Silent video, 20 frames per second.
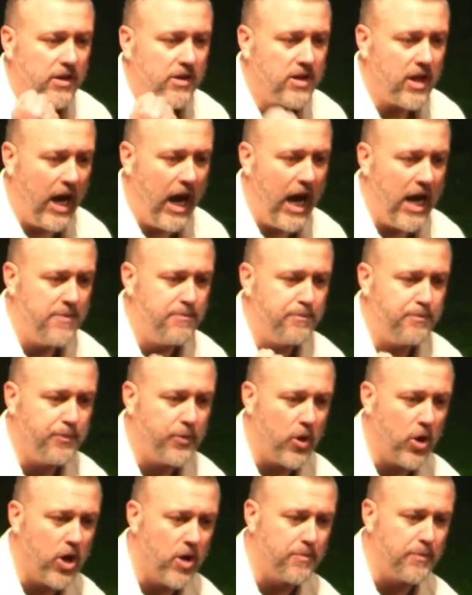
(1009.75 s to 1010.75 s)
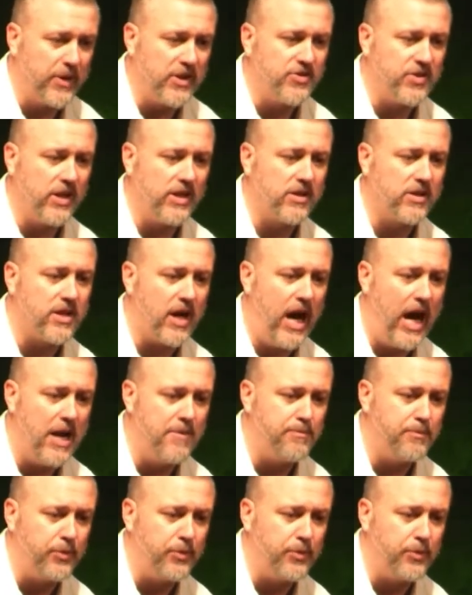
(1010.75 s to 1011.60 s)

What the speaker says: God purpose and God